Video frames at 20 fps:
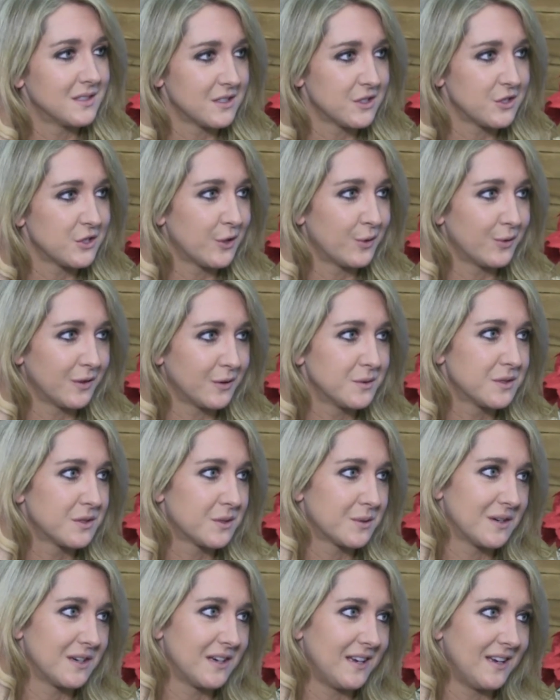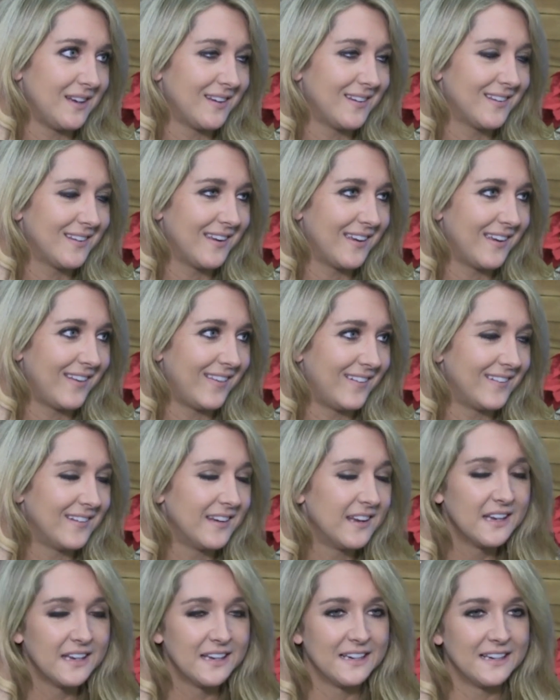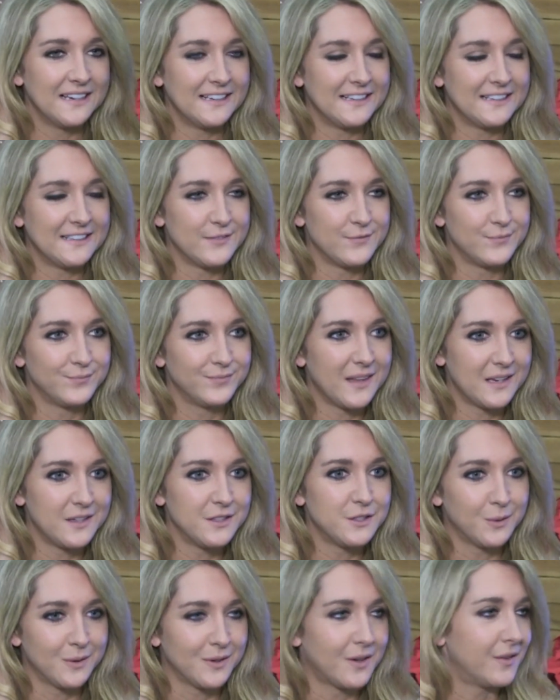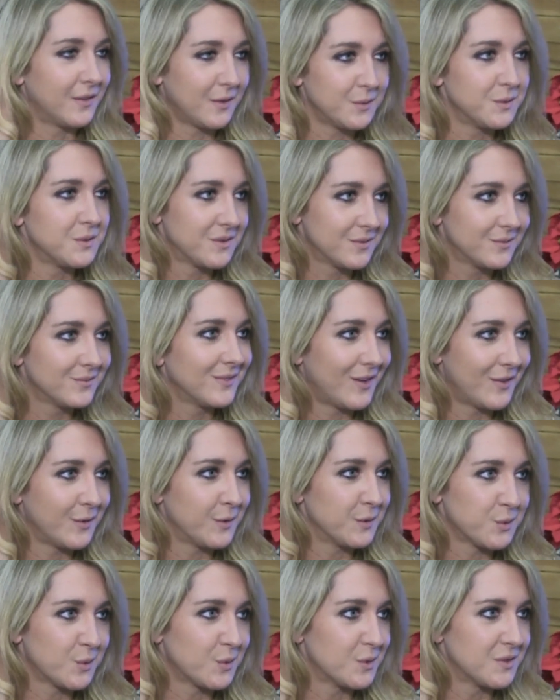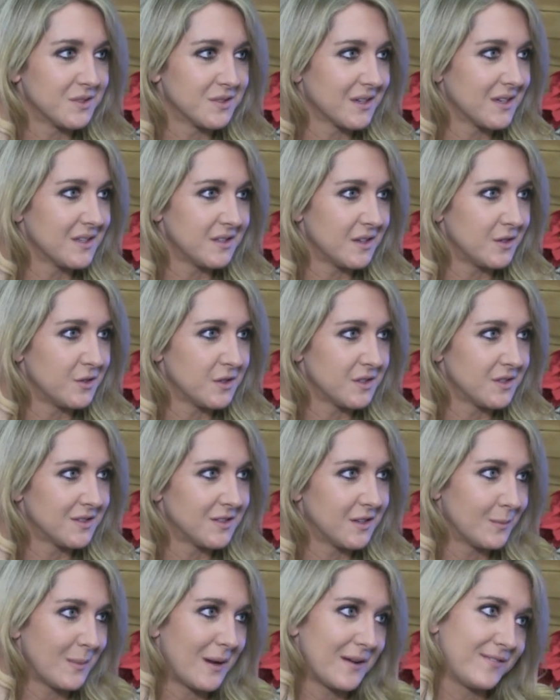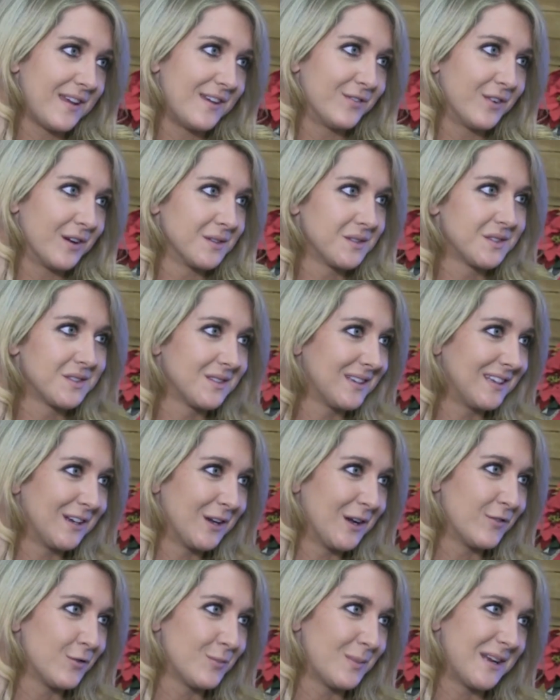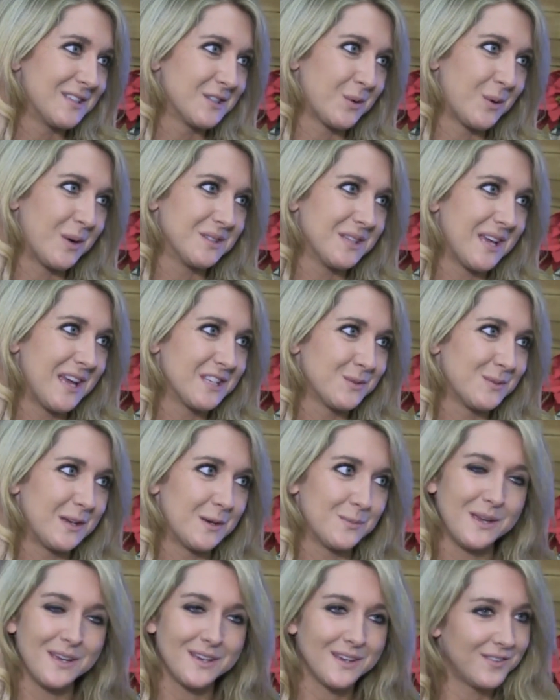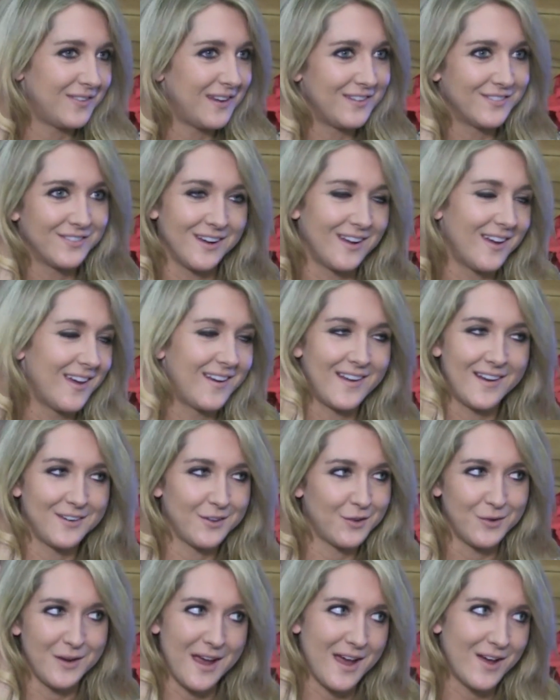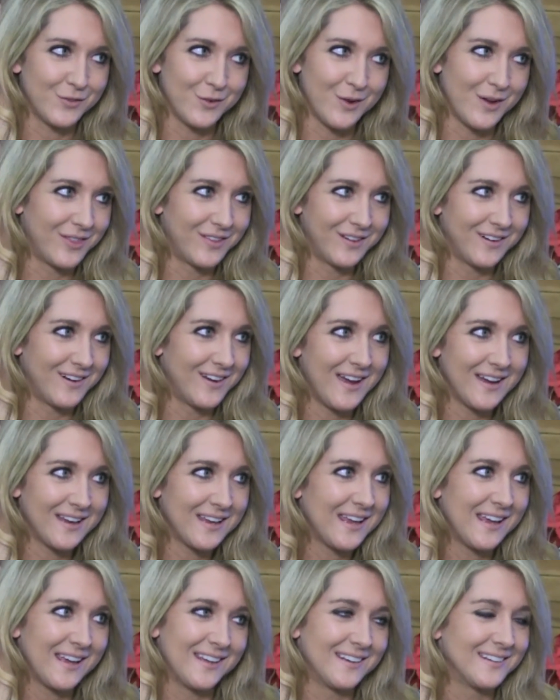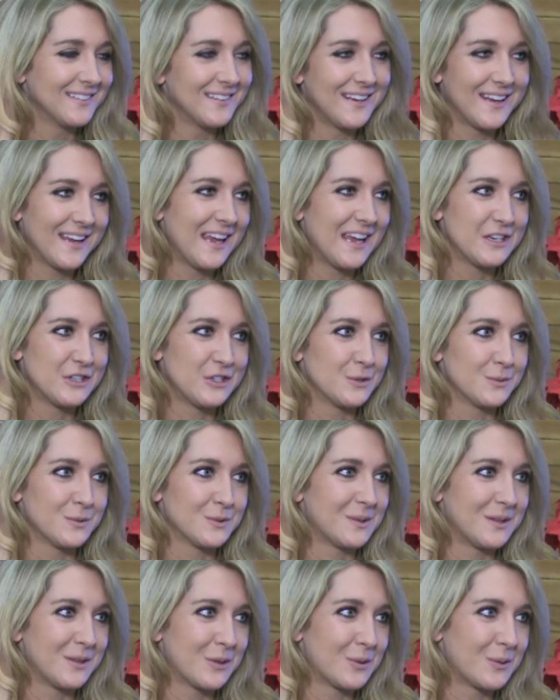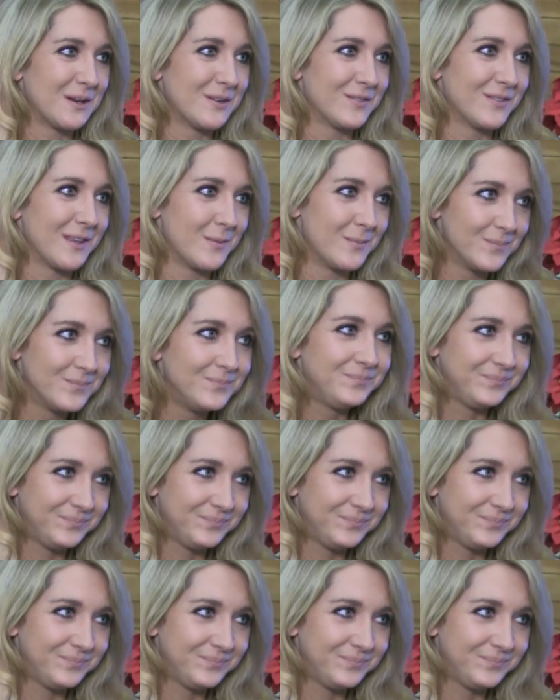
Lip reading: to show those 3 and do it on those horses, because they're my favorites. Everybody's always asking me to pick a favorite, and I don't have one. I can't choose between the 3 of them.